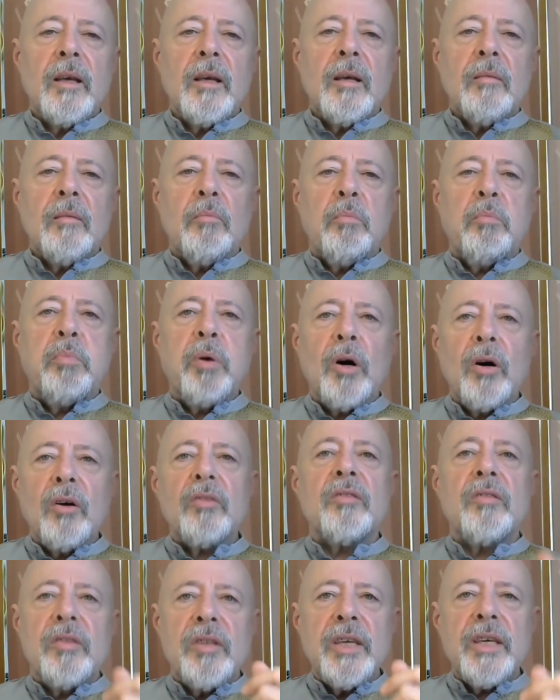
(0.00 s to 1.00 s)

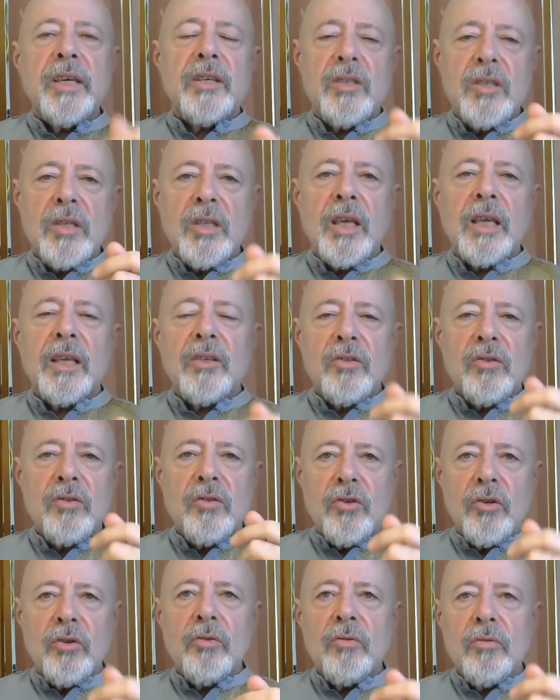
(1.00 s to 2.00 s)
But these things
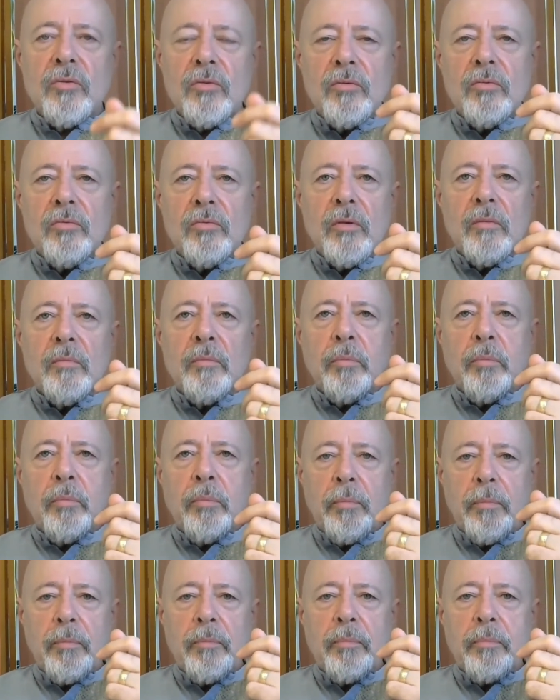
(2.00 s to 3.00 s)
do
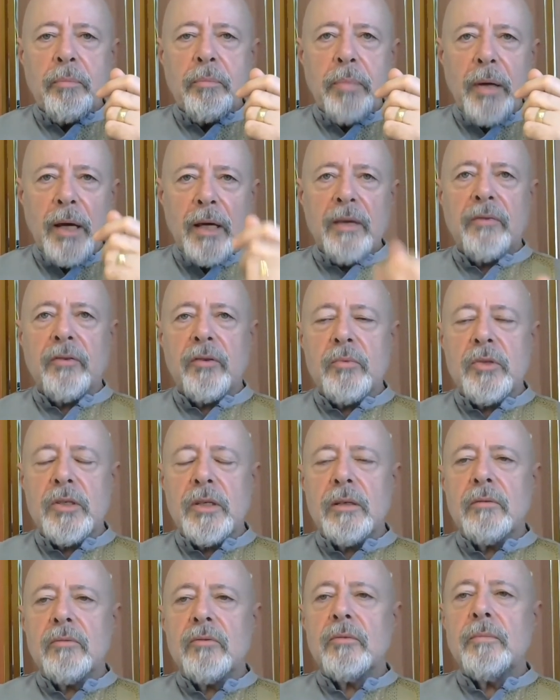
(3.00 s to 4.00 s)
pay for
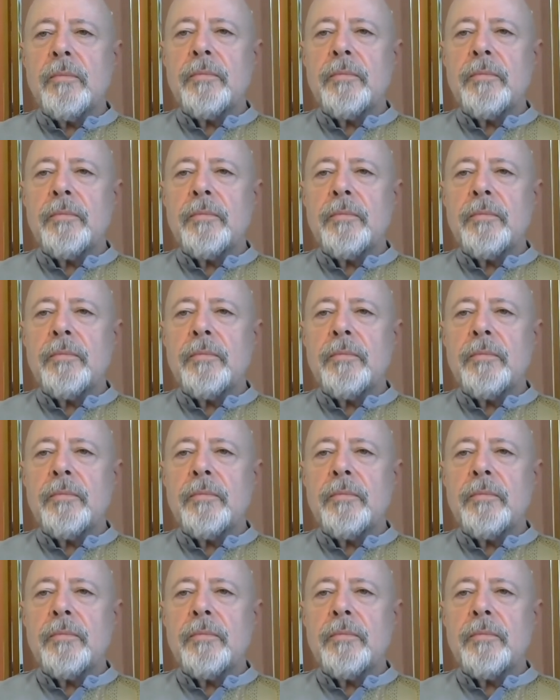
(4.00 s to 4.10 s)
themselves.